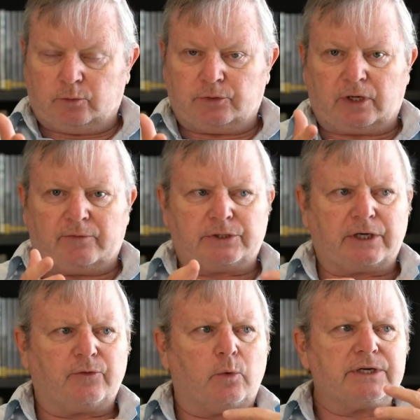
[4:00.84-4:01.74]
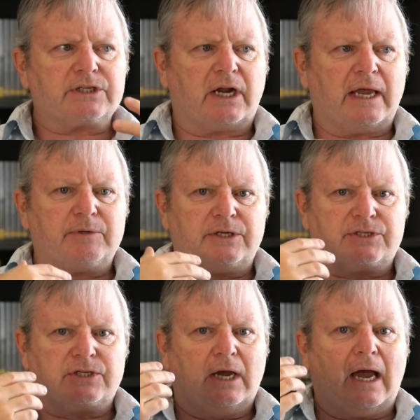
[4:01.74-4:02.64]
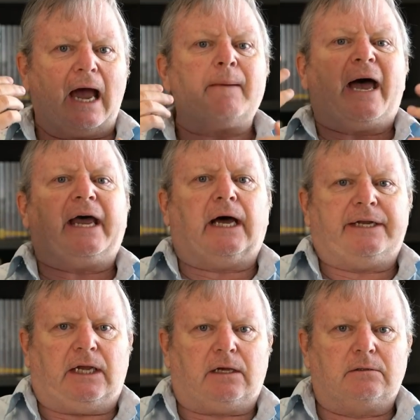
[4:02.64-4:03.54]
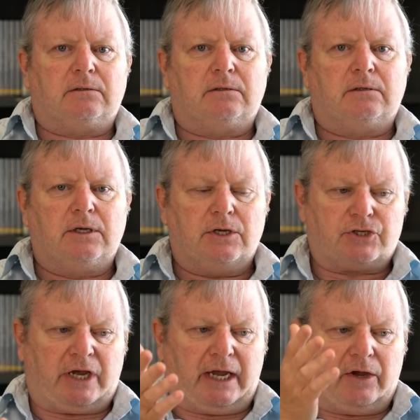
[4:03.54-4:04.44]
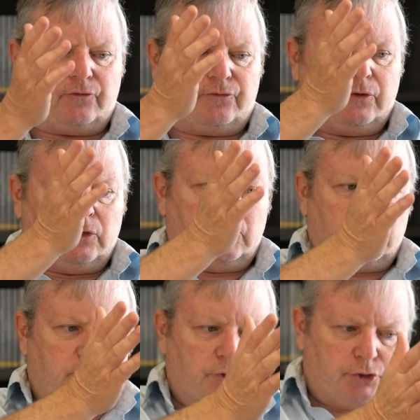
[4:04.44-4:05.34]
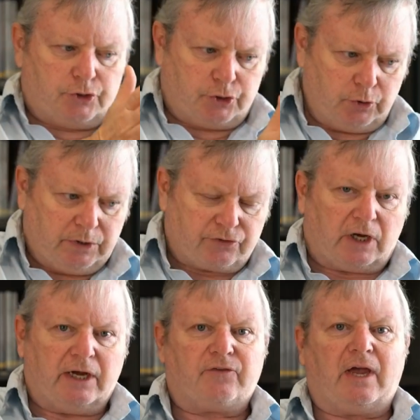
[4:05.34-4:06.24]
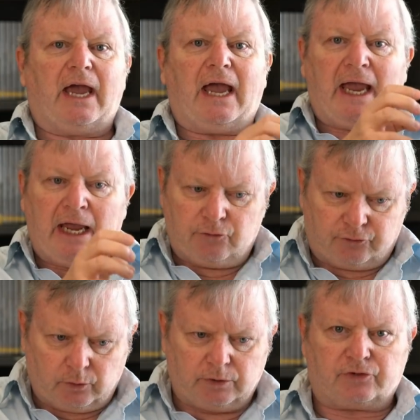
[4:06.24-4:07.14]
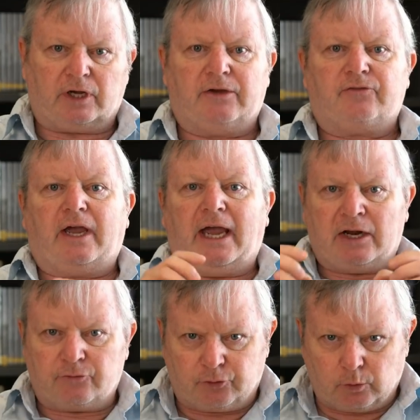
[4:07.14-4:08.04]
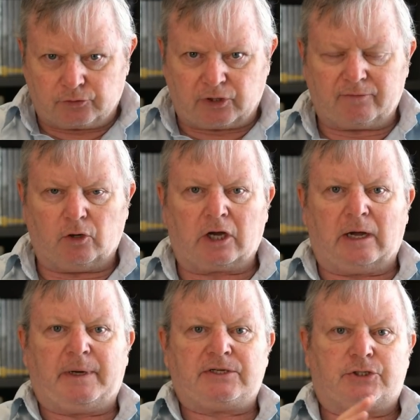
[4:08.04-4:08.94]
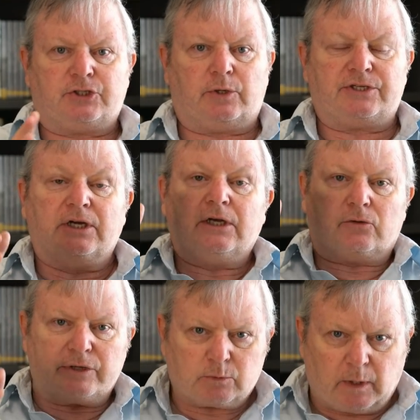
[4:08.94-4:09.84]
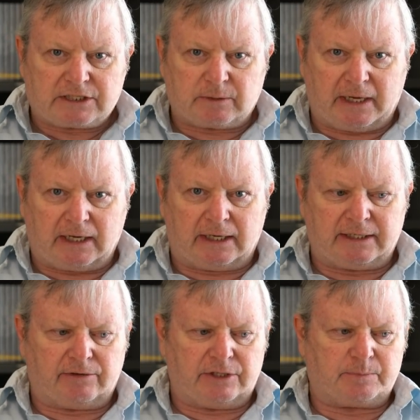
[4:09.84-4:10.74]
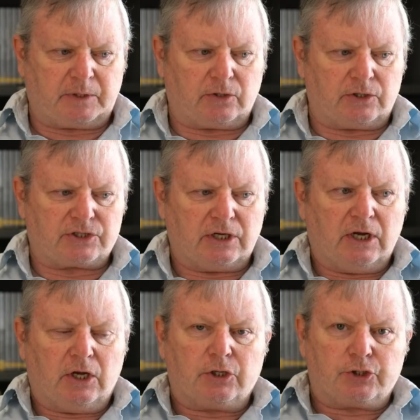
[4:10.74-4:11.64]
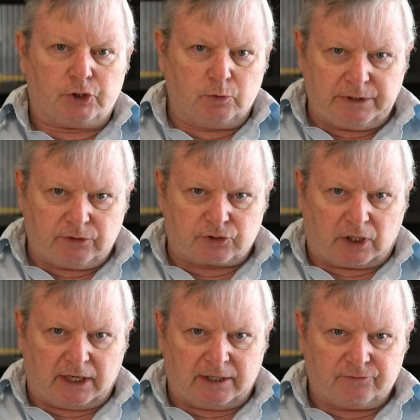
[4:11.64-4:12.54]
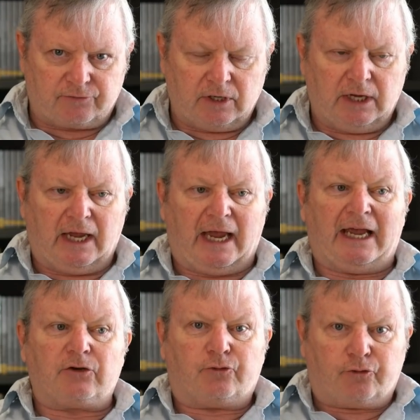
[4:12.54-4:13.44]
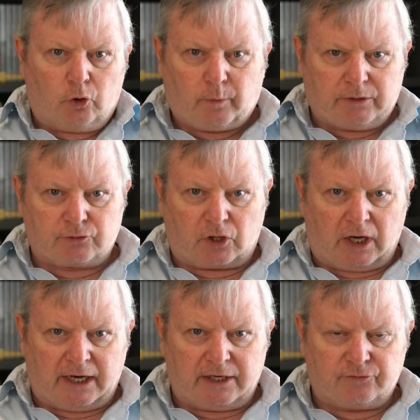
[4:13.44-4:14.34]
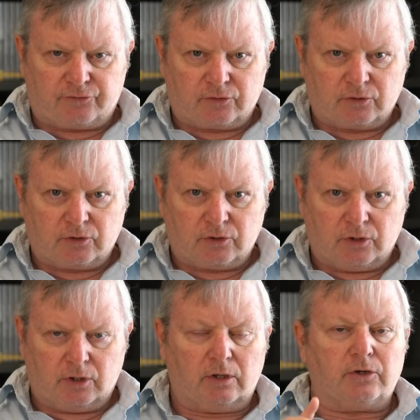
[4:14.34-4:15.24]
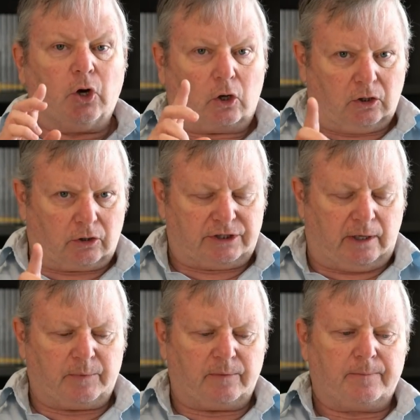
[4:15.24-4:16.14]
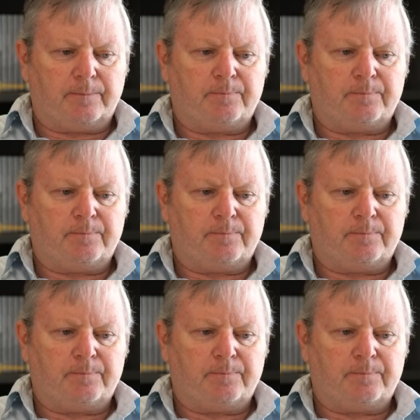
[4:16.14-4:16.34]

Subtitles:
four-wheel drive, which I've always claimed is a bad idea to have two-wheel drive and four-wheel drive and four-wheel drive lockup as a choice. The reason why it's a bad idea is because two-wheel drive and four-wheel drive not locked up,